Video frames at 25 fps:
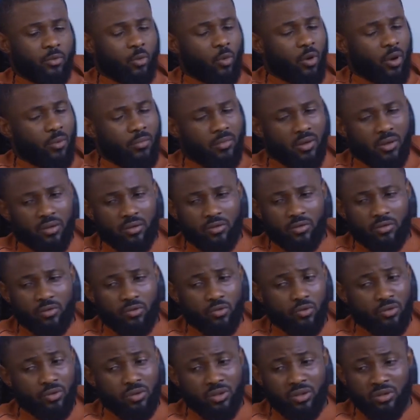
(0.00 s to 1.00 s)

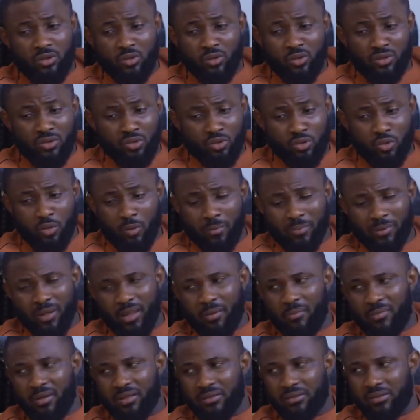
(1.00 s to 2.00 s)
Kwame, you need to stop
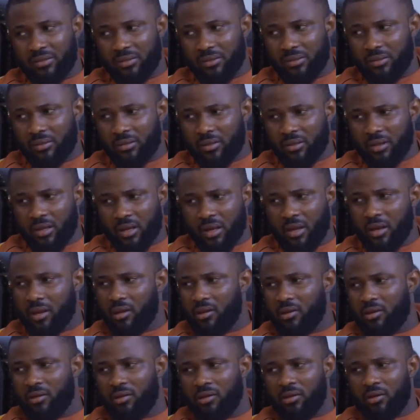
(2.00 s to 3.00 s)
lamenting.
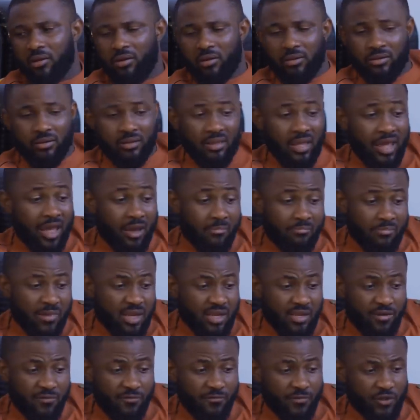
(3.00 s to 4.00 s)
Eh? There are
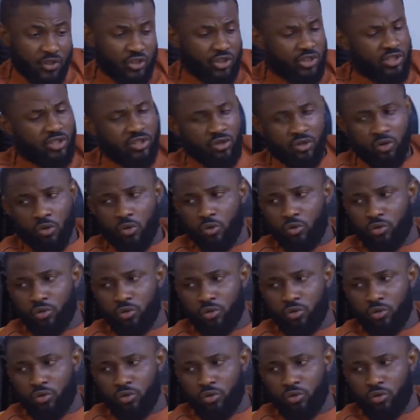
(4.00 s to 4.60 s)
many fishes in the